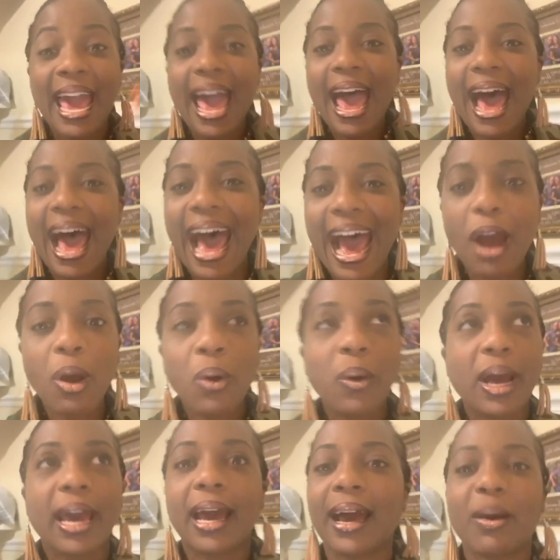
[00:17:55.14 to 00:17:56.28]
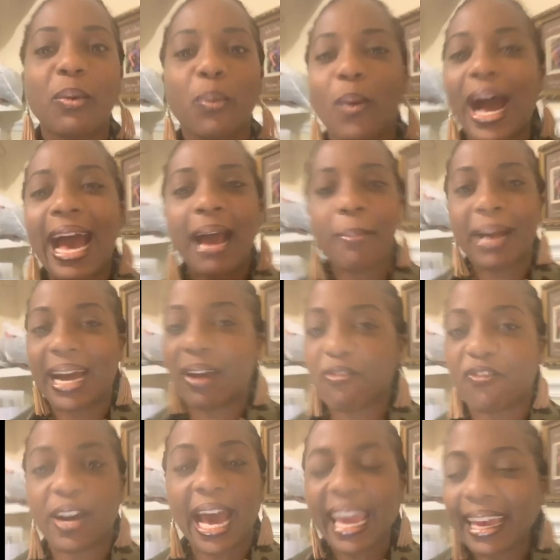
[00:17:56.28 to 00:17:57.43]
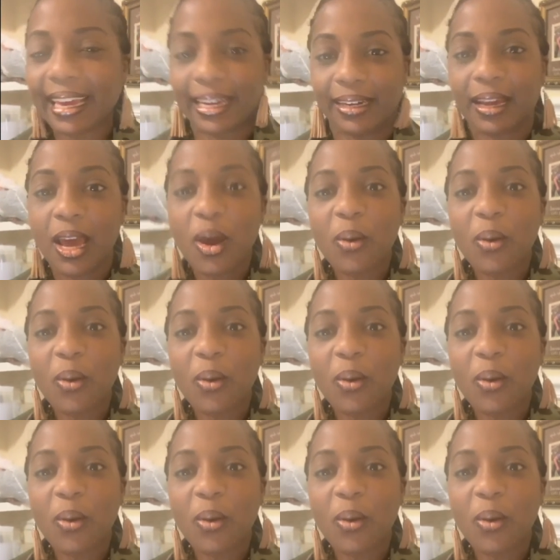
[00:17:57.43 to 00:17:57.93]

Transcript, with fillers: how why am I fighting?